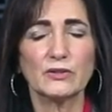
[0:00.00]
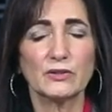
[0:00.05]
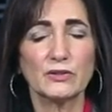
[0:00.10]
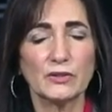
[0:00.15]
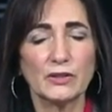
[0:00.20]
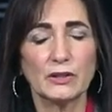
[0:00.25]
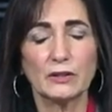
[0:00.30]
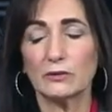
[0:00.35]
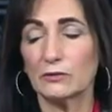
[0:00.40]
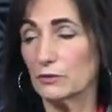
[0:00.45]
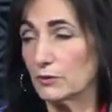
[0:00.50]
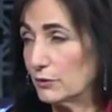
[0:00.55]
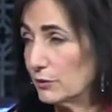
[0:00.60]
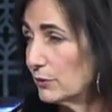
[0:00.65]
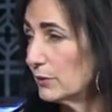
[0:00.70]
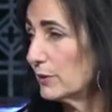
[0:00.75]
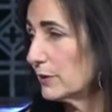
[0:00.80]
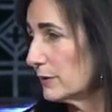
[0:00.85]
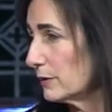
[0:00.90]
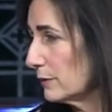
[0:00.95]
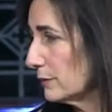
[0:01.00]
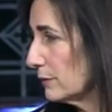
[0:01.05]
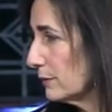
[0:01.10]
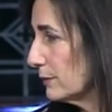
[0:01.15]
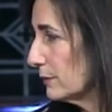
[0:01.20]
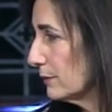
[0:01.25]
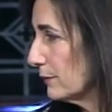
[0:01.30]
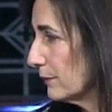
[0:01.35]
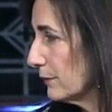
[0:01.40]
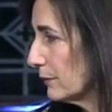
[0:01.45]
as a son or a daughter,
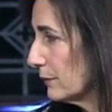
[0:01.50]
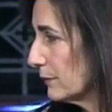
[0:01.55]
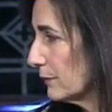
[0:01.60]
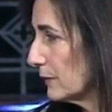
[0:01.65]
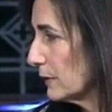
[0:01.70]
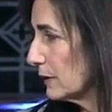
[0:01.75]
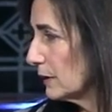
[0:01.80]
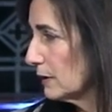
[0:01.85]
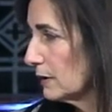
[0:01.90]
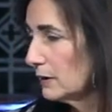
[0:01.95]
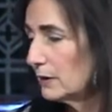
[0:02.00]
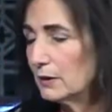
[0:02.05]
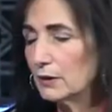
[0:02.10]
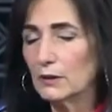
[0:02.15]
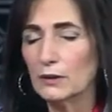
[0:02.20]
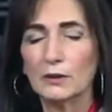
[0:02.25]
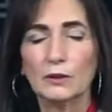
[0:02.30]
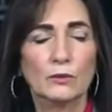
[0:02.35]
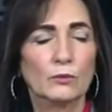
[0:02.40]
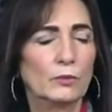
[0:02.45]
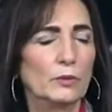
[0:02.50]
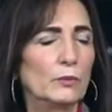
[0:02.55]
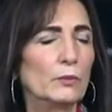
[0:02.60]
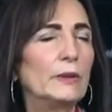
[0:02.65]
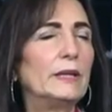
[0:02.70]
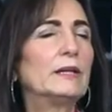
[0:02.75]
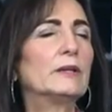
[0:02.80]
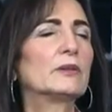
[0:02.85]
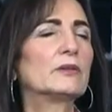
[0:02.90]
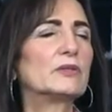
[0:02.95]
where
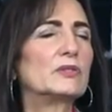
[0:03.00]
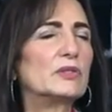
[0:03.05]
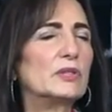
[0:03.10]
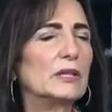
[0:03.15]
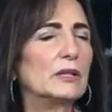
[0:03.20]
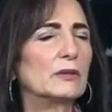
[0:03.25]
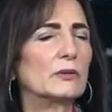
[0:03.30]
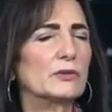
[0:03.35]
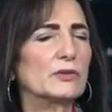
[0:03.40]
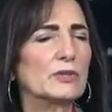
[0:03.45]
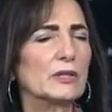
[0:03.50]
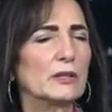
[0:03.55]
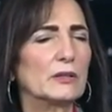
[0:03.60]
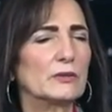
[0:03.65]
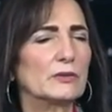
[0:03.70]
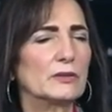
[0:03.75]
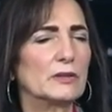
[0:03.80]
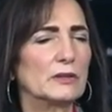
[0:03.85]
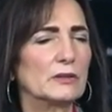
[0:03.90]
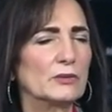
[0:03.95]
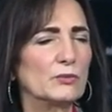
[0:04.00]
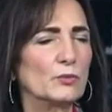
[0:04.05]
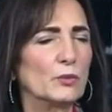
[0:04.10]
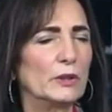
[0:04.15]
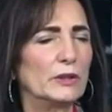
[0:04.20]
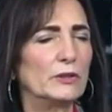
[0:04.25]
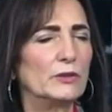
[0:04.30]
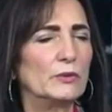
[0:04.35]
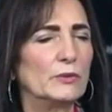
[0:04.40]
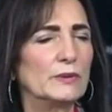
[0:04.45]
we don't see ourselves as
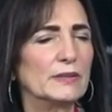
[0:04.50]
one